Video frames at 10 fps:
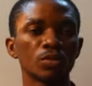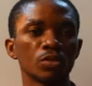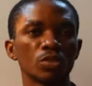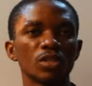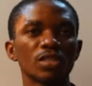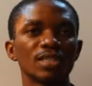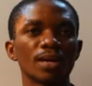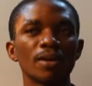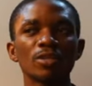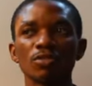So it is the
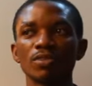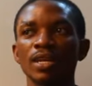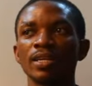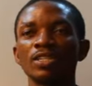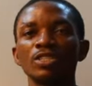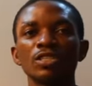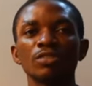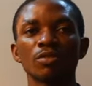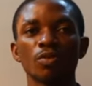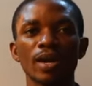amount of energy
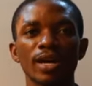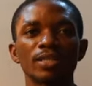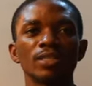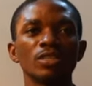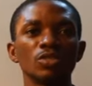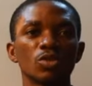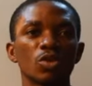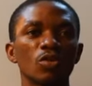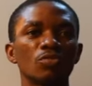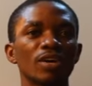required to
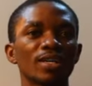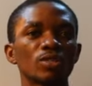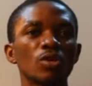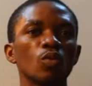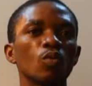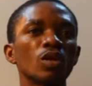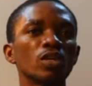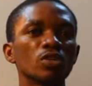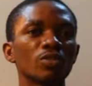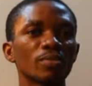convert 1
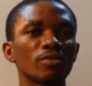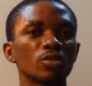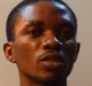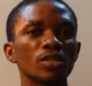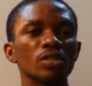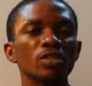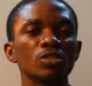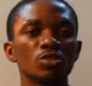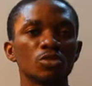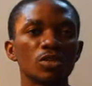kilogram of solid
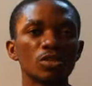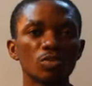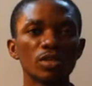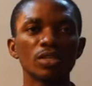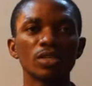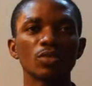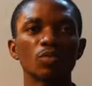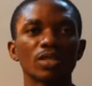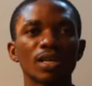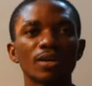to liquid
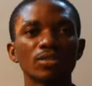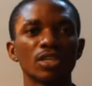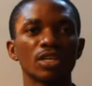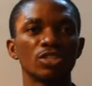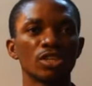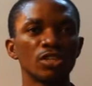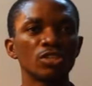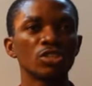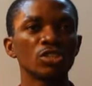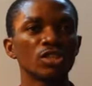without a
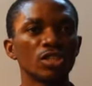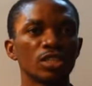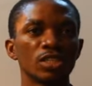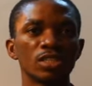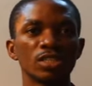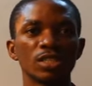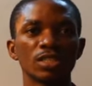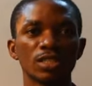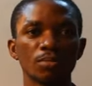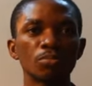change in
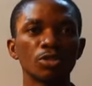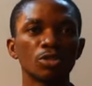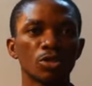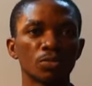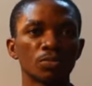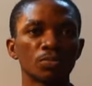temperature.